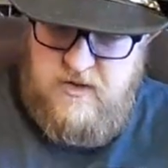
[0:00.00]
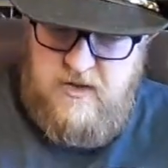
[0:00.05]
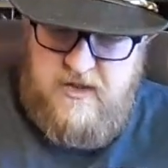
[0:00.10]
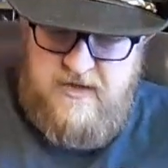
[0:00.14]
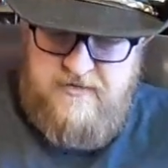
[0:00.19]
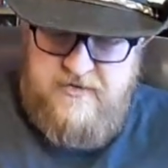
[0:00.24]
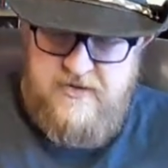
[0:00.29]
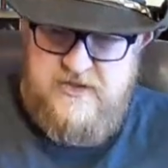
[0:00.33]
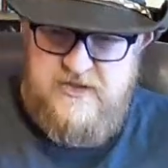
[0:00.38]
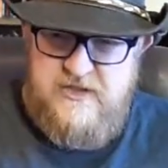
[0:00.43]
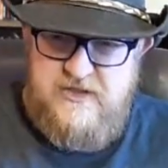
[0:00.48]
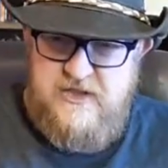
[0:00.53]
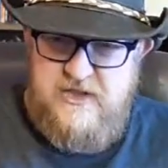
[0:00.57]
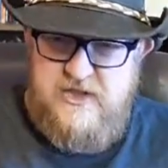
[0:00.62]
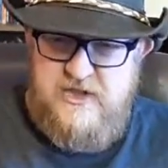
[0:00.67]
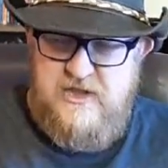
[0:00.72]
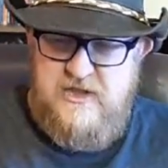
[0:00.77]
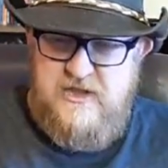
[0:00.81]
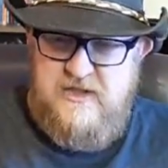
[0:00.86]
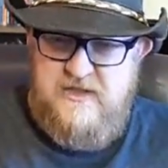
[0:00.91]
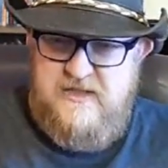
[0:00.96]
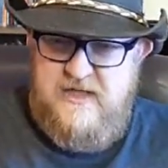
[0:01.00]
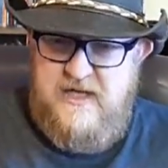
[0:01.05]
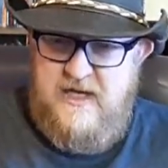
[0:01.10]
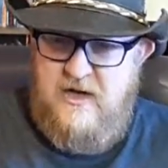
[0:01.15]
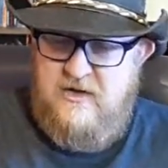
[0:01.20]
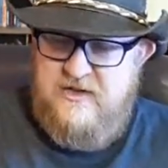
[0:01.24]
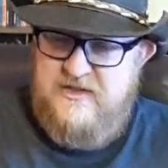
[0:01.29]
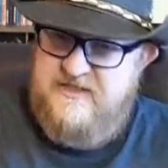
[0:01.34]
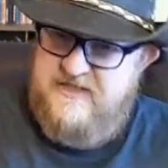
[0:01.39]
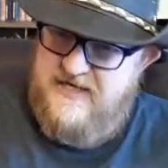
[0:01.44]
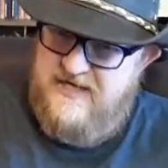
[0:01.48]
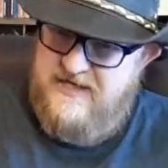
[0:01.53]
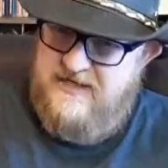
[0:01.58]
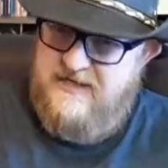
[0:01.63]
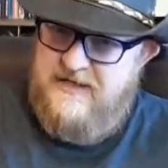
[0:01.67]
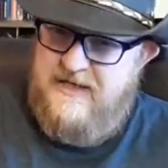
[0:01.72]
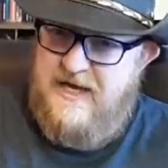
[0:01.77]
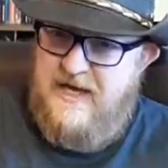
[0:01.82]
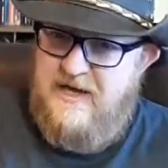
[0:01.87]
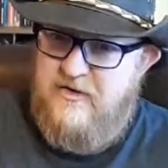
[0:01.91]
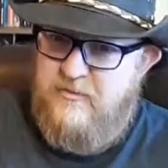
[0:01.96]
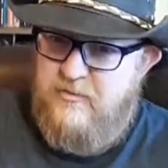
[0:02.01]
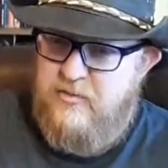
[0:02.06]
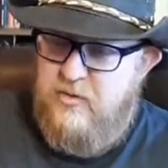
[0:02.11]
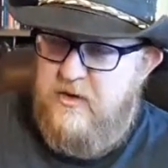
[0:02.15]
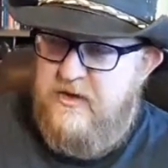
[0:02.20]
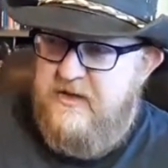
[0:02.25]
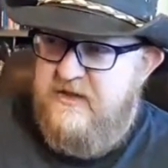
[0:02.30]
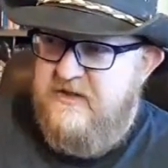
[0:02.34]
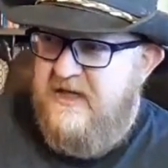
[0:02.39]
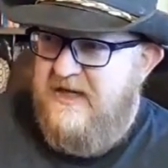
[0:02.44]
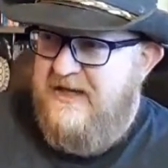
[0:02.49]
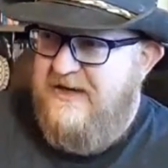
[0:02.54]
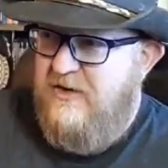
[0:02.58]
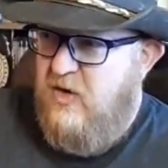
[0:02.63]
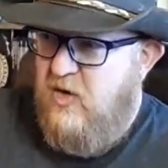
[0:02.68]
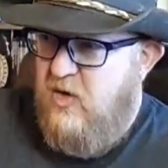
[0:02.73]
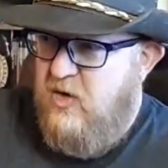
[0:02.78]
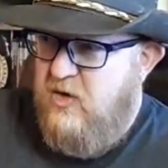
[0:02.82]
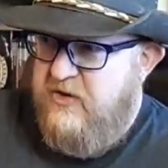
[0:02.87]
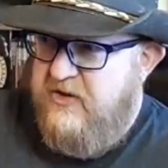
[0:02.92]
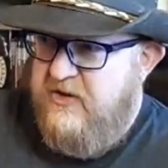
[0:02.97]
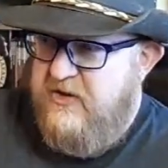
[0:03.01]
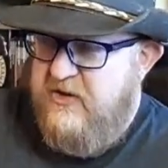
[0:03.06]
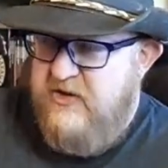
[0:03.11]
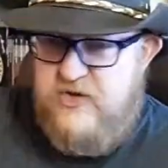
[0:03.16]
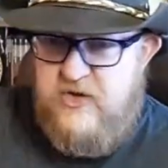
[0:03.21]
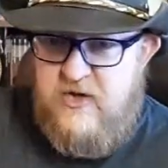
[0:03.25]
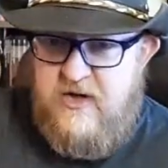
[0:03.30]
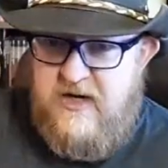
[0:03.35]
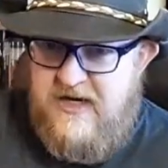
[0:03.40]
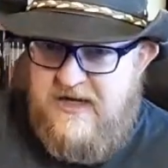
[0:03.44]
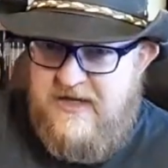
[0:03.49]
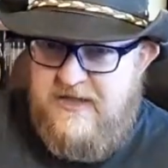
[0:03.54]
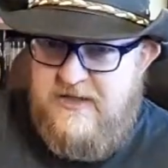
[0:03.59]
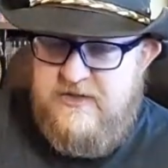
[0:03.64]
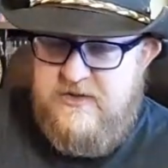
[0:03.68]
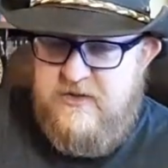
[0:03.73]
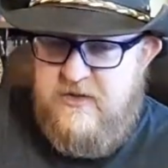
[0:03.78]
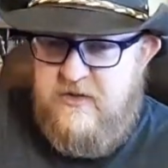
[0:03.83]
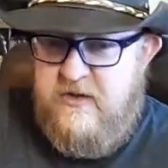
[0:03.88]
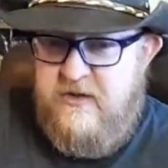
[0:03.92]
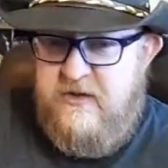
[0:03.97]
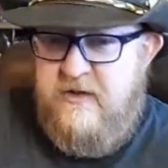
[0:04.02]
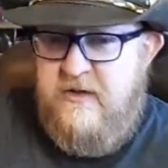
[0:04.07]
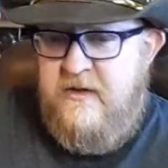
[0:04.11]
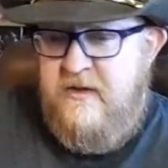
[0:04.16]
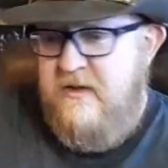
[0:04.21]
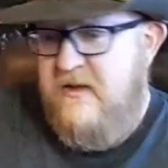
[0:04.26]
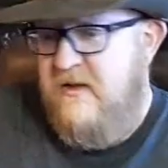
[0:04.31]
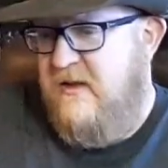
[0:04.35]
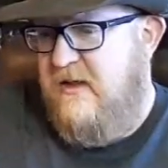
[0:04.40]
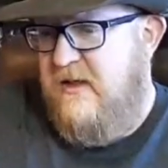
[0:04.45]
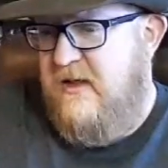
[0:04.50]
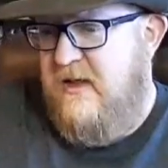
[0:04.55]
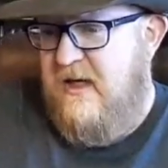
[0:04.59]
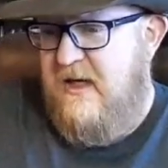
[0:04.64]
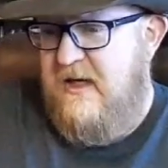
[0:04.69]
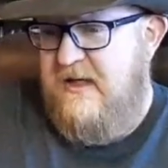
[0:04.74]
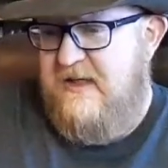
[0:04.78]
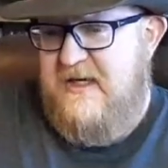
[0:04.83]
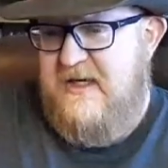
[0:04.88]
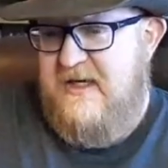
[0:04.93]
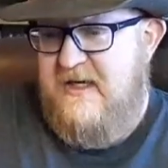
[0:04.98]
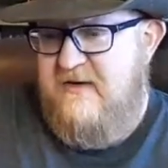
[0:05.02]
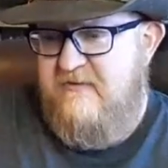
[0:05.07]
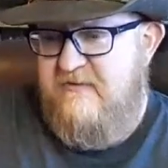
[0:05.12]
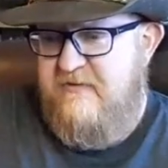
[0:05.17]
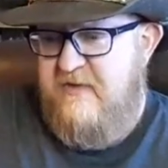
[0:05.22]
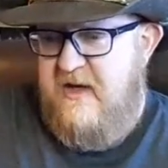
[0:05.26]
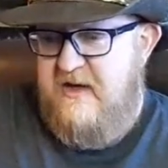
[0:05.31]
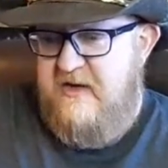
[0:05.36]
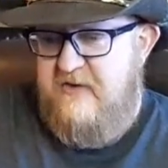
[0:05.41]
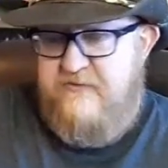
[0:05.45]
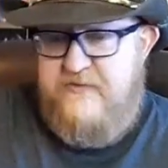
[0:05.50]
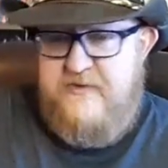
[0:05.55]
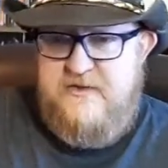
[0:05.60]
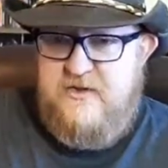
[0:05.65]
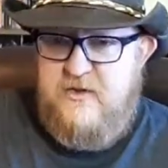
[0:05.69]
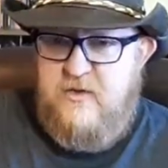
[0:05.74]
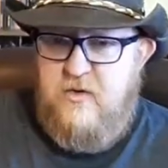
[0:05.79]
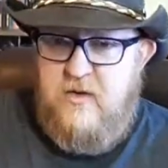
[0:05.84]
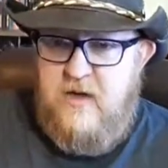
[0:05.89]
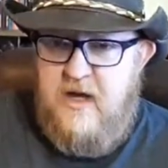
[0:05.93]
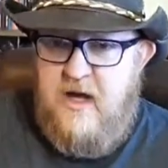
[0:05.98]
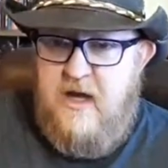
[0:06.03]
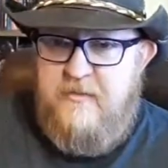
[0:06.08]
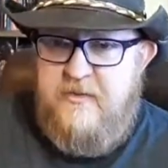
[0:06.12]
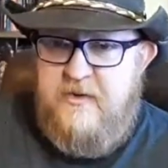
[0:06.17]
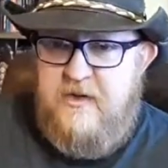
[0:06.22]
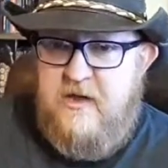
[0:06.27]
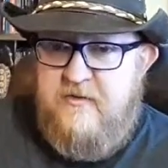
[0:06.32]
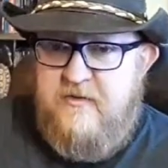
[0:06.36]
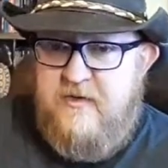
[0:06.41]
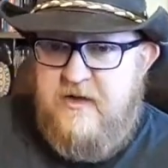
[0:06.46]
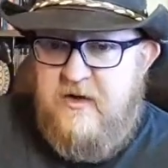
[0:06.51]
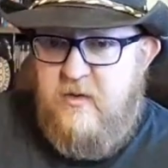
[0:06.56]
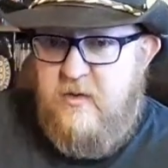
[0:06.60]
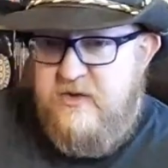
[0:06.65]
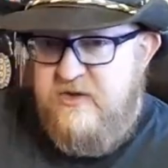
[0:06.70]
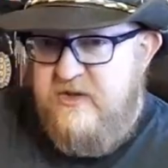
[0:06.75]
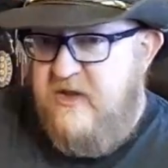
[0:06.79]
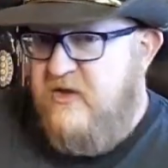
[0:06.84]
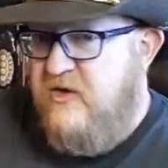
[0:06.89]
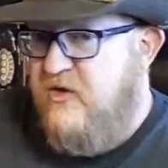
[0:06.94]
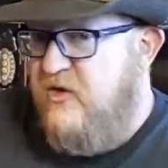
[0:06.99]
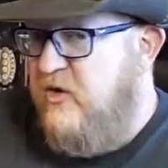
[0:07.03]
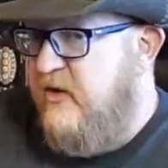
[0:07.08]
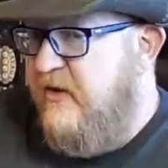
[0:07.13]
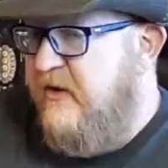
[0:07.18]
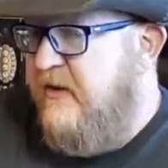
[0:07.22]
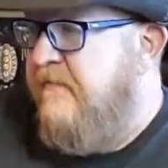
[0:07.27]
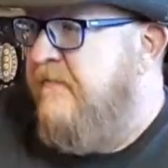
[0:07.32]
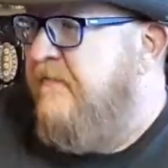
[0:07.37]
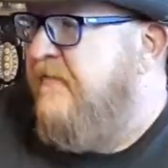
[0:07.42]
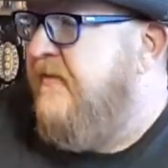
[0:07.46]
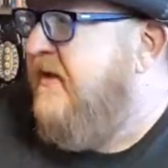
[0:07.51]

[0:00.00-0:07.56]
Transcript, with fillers: And this edition is now sadly out of print and hard to get your hands on. I can't find a physical copy of it. I wish I could,